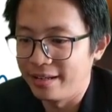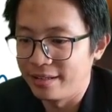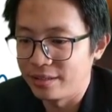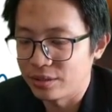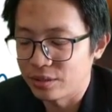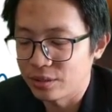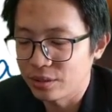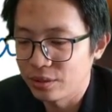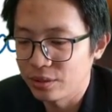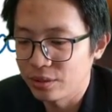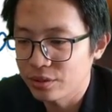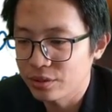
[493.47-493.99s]

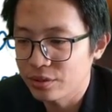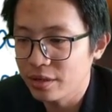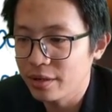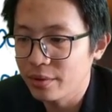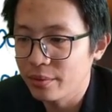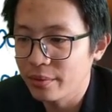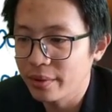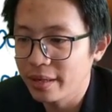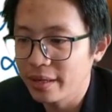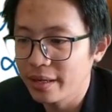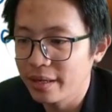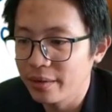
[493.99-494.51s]
So straight
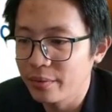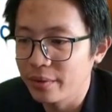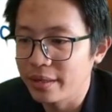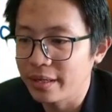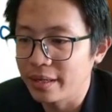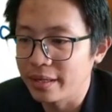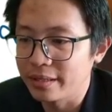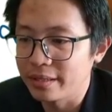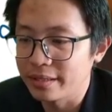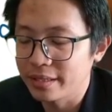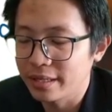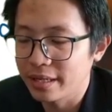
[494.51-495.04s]
away we
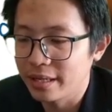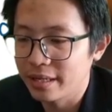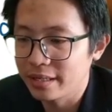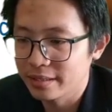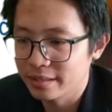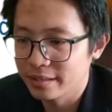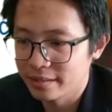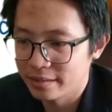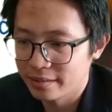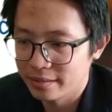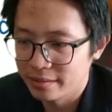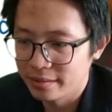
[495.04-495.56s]
can
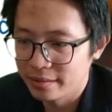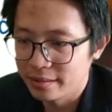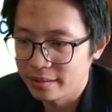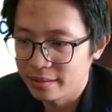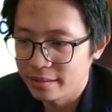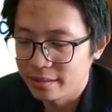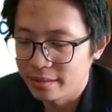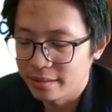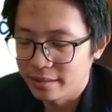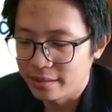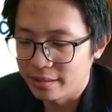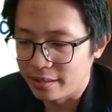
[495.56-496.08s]
just,
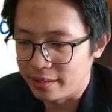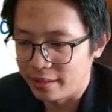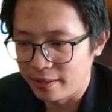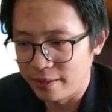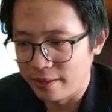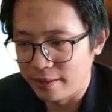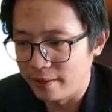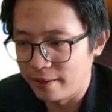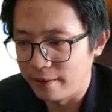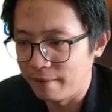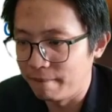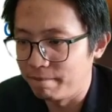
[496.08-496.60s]

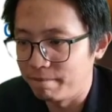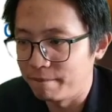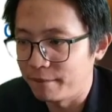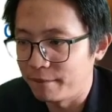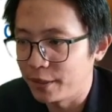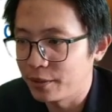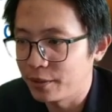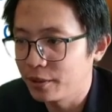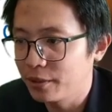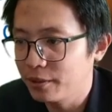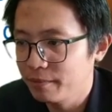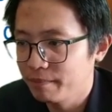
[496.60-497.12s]
the
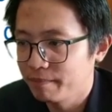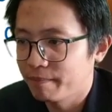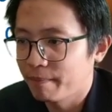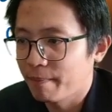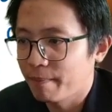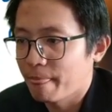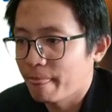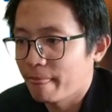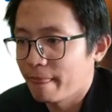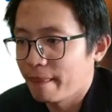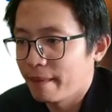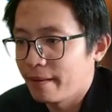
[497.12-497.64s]

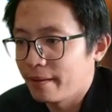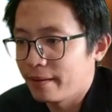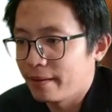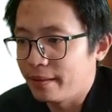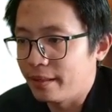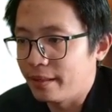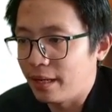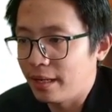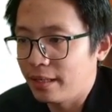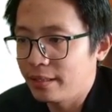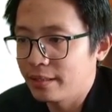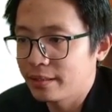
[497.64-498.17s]

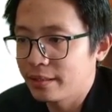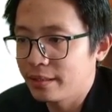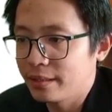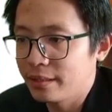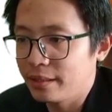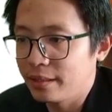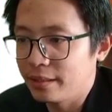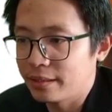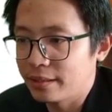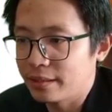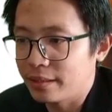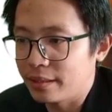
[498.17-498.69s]
answer
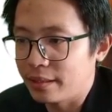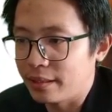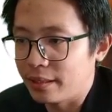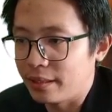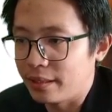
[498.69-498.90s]
is